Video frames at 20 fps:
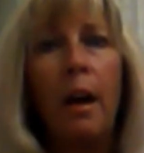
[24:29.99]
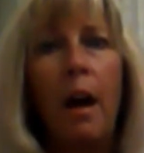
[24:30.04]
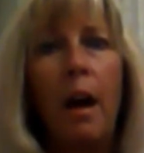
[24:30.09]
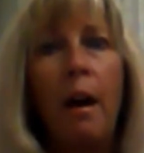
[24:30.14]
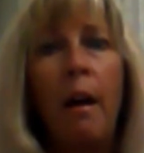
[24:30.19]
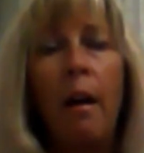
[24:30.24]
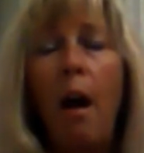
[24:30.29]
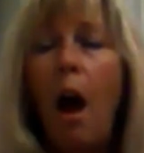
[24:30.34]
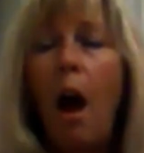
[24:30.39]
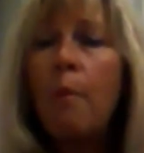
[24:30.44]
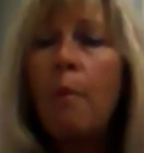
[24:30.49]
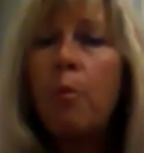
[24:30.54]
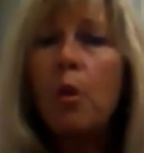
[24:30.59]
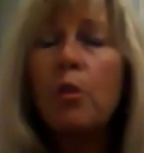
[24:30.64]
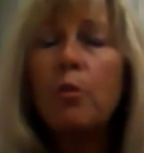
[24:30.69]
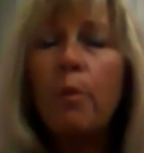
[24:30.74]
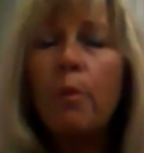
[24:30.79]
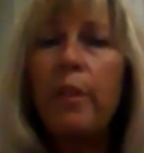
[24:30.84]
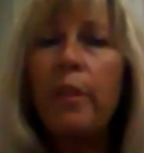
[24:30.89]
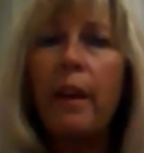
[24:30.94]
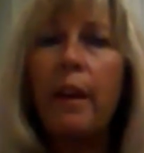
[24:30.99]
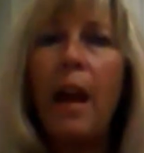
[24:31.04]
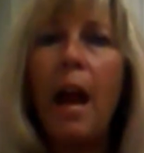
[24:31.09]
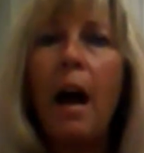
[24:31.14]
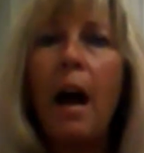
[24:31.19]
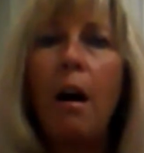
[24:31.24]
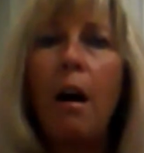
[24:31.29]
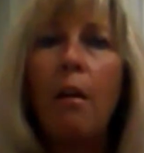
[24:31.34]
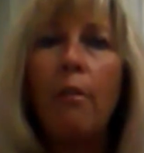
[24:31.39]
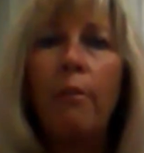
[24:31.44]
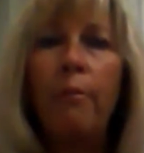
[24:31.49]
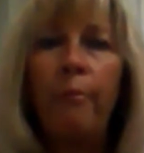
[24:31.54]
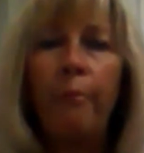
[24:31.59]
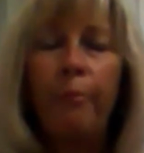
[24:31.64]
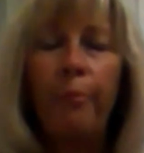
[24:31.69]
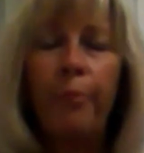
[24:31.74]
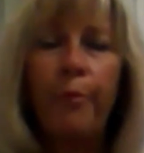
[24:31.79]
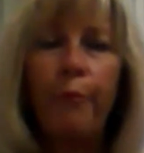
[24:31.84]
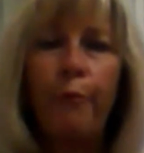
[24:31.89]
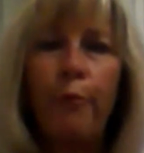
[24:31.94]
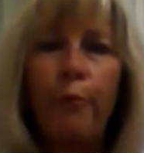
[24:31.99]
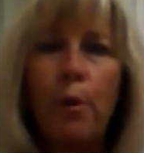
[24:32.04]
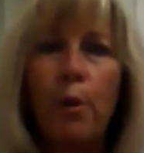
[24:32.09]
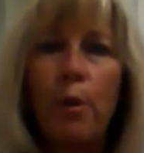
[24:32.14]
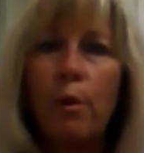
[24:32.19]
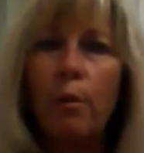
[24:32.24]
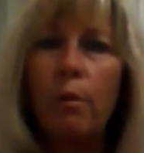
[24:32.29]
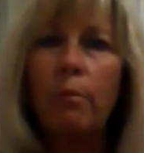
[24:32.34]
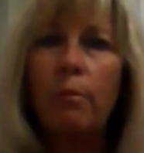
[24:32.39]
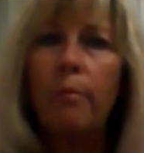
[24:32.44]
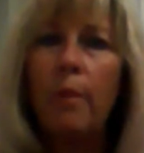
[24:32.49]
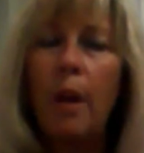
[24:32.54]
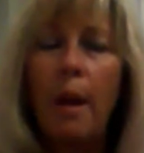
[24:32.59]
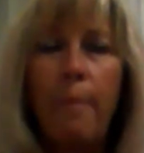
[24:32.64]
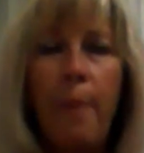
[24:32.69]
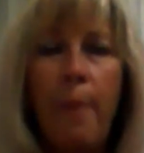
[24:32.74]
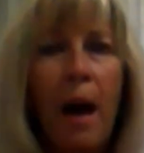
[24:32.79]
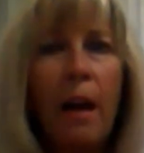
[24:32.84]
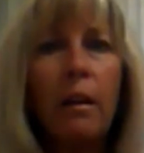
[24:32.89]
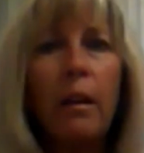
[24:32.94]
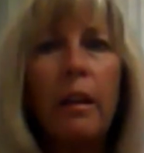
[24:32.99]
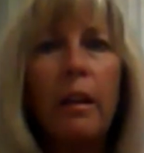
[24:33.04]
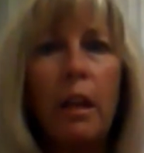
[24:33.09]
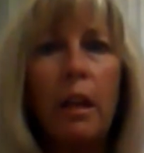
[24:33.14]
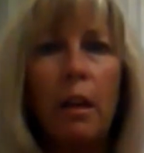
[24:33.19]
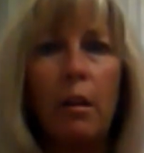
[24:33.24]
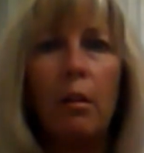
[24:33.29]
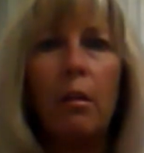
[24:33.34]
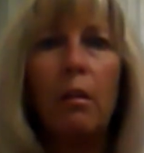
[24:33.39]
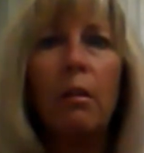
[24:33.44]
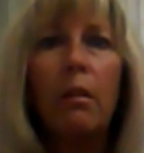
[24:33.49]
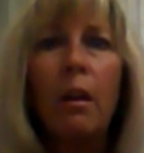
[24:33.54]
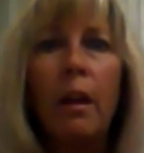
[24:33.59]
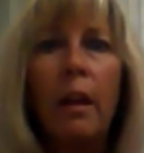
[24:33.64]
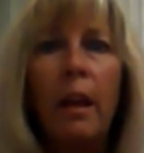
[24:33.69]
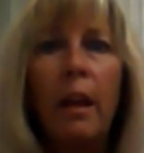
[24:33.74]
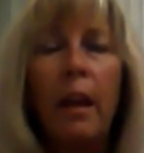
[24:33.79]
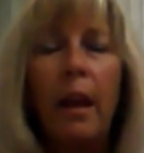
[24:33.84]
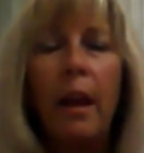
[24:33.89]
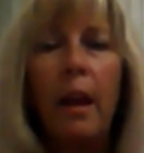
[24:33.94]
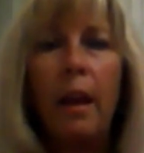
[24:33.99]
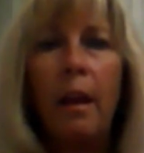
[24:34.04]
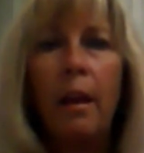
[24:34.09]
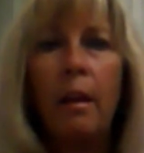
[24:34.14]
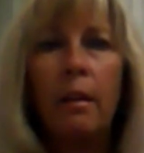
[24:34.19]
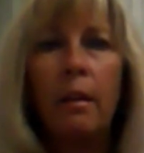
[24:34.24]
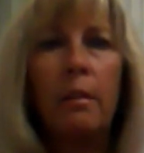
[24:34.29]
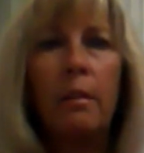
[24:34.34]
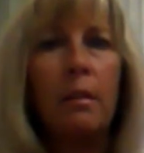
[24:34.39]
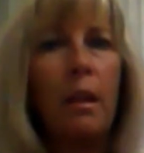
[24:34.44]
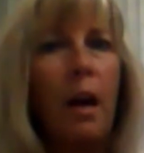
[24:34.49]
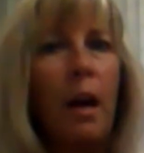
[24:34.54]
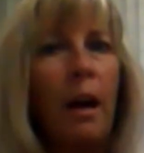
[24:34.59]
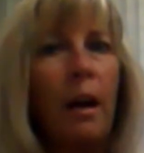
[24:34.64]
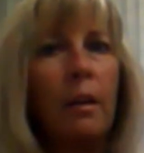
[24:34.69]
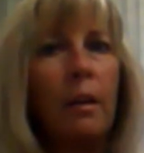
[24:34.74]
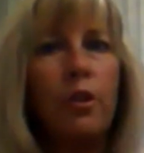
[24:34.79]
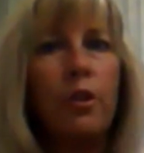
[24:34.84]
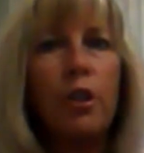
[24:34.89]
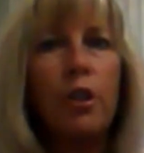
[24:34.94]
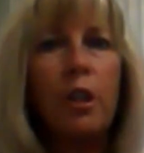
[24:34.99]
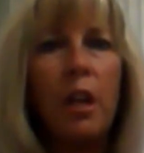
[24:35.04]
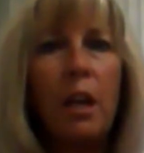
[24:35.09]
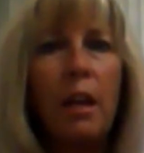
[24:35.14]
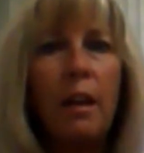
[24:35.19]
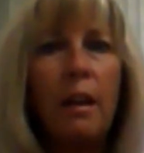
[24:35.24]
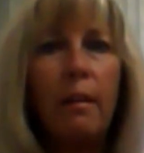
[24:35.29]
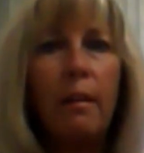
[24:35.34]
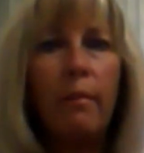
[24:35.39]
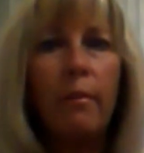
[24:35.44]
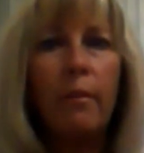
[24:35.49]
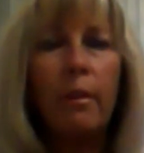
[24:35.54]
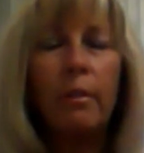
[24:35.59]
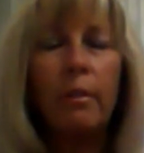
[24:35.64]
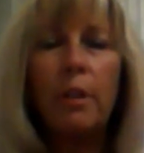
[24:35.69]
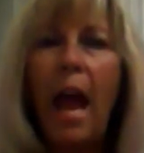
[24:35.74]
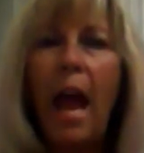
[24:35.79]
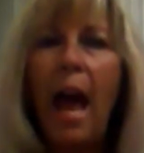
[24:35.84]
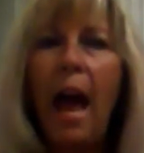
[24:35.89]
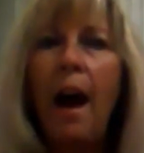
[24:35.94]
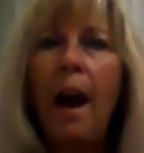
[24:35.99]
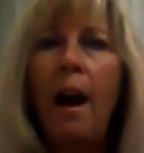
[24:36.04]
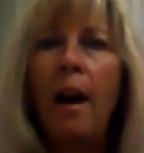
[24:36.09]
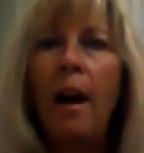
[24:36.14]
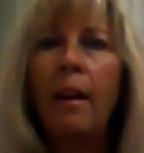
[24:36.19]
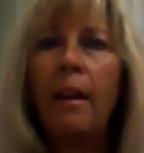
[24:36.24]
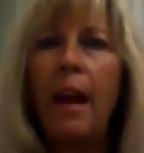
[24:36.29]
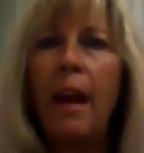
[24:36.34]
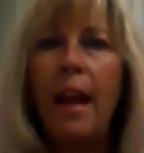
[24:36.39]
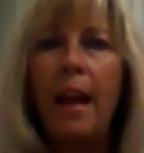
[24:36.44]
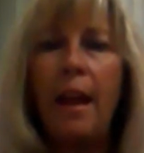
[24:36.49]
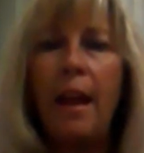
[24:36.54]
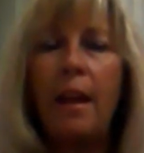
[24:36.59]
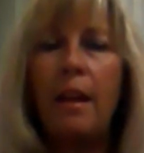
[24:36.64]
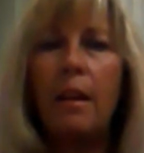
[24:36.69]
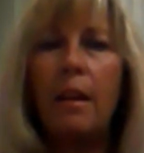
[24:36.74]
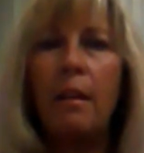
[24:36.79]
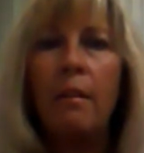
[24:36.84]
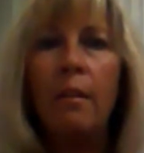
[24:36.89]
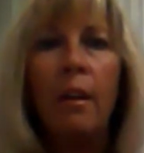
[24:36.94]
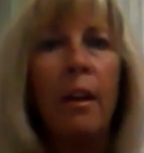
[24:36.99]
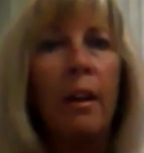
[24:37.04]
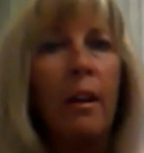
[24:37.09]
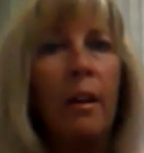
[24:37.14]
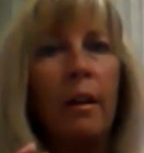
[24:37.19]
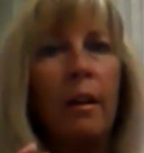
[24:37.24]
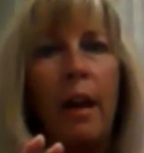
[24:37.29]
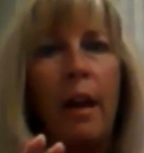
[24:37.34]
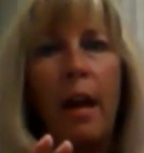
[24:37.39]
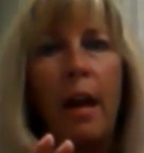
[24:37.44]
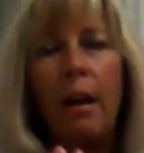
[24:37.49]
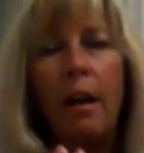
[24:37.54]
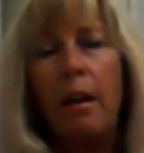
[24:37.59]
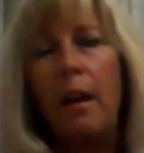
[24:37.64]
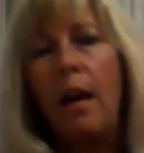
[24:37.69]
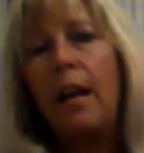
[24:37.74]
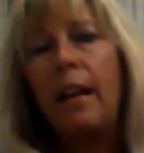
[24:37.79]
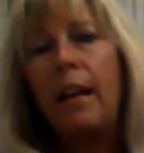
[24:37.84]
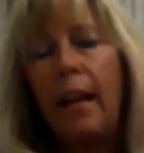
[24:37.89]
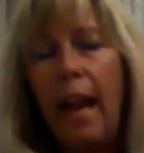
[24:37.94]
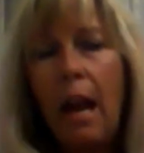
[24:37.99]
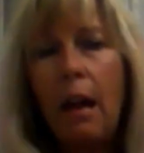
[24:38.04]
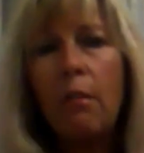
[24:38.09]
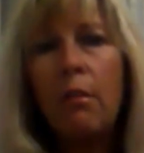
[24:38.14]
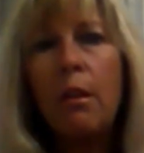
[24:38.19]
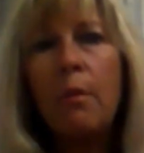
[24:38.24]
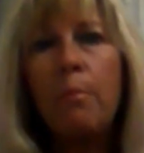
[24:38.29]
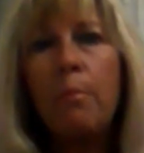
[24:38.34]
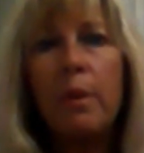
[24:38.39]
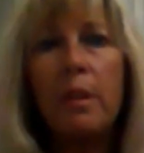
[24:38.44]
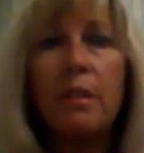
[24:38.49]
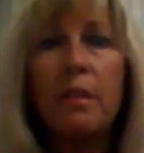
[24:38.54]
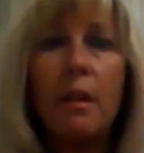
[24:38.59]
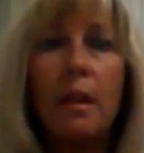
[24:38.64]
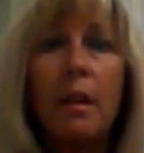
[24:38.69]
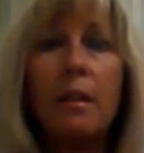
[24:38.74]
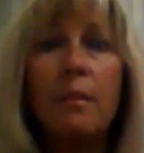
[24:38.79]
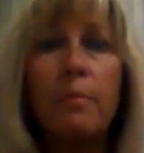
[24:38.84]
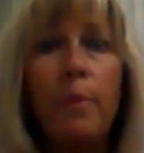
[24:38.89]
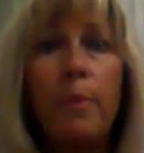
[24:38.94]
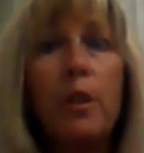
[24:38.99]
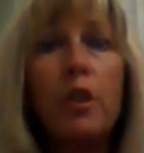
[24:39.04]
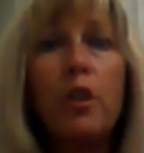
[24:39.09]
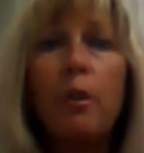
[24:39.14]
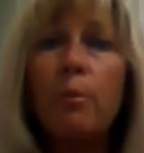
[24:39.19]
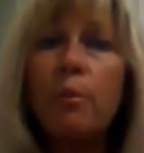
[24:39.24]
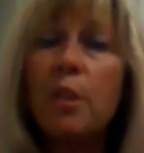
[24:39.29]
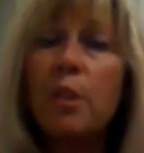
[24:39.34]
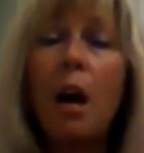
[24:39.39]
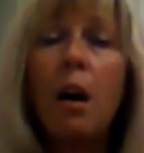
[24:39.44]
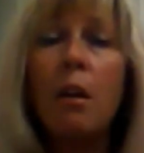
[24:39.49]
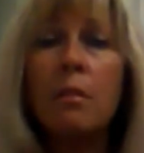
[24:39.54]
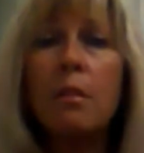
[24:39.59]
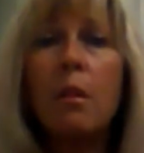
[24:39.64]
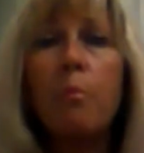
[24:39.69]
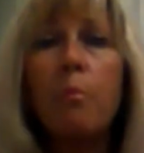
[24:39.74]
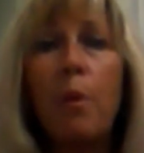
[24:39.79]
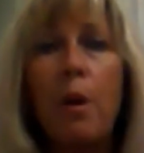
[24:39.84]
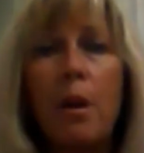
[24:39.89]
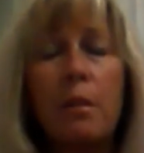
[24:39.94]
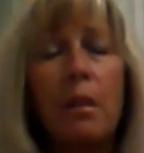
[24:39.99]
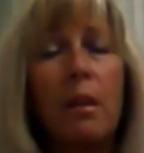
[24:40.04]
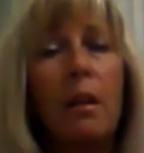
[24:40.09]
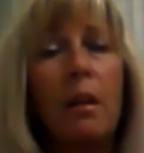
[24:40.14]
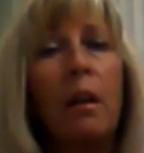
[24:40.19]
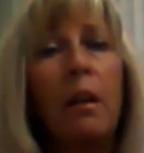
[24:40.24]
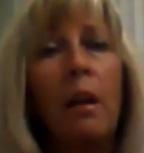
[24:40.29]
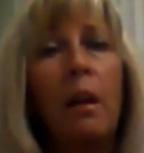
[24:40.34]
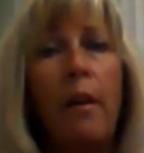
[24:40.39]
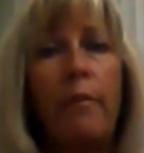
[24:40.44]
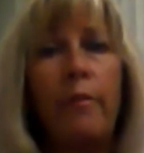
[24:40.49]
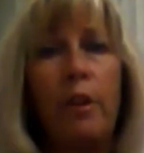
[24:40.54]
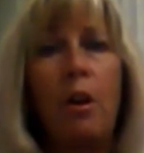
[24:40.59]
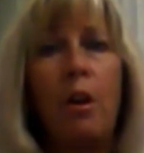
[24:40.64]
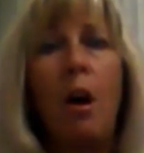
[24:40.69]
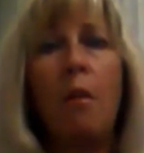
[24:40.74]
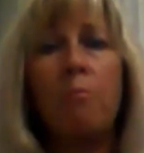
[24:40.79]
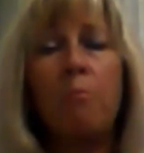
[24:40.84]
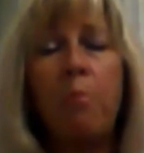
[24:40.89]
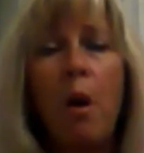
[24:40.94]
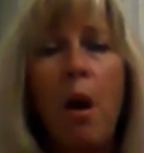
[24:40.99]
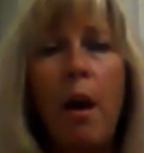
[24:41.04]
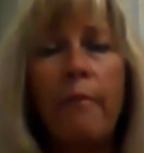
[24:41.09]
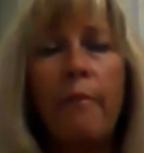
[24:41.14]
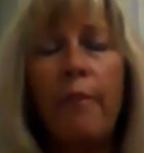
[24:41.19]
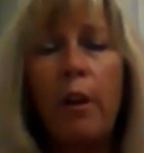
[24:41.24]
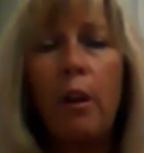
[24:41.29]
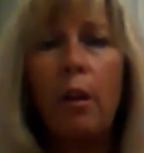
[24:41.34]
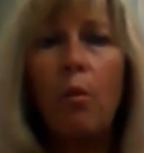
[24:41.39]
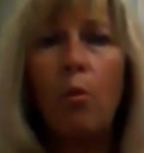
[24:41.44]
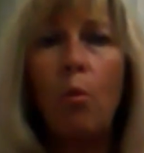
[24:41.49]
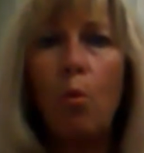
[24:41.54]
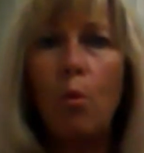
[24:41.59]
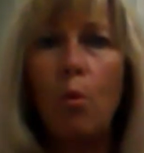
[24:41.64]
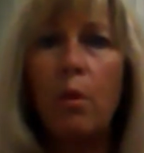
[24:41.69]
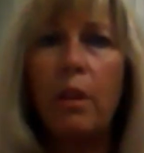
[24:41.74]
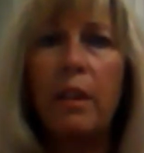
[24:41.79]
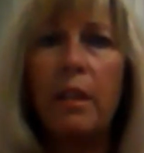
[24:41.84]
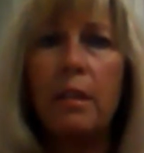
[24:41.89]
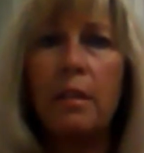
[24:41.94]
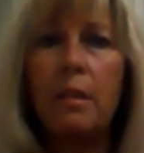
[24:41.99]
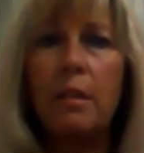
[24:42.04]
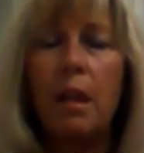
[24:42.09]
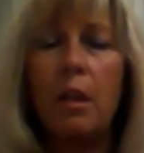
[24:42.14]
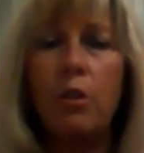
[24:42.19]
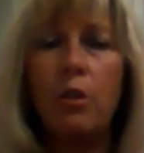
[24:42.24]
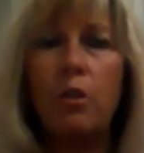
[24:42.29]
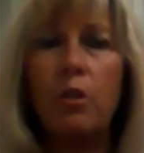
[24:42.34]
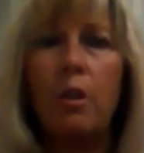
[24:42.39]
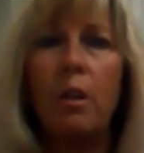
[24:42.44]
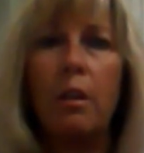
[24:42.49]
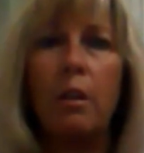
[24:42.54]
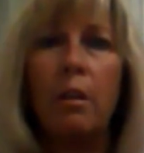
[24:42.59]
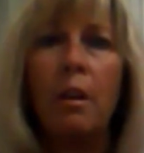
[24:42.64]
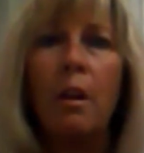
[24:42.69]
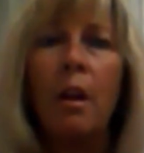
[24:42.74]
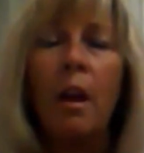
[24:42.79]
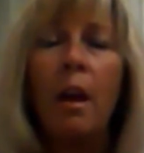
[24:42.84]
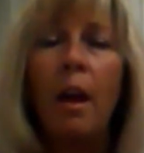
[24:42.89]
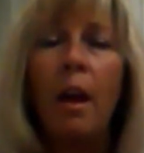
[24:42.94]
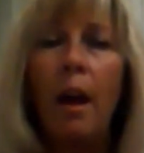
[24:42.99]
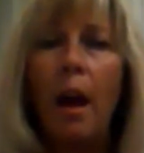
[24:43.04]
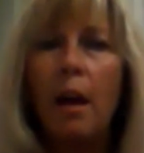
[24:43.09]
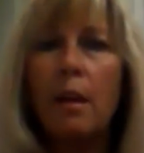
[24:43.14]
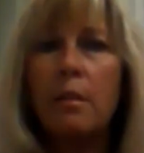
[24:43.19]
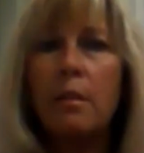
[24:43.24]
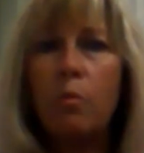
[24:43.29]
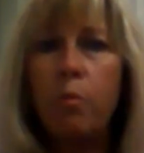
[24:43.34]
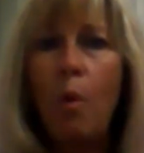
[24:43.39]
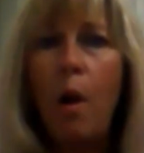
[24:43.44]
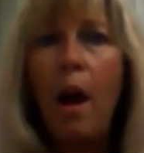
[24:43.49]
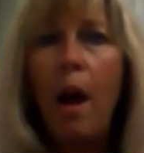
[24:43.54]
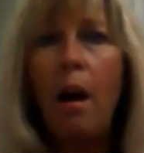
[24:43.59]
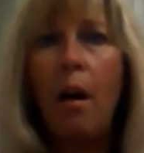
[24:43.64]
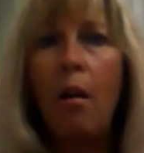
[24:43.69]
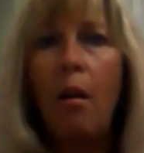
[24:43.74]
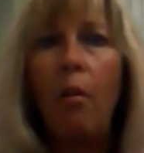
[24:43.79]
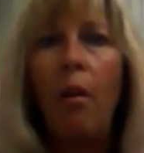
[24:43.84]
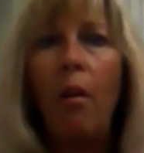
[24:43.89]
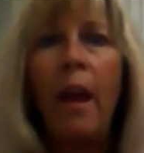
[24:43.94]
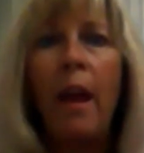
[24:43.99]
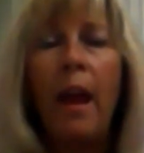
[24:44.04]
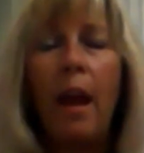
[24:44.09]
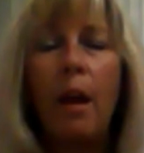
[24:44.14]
I worked with a gal for about a year, and she had an accounting business, but she was also president of a nonprofit organization as well.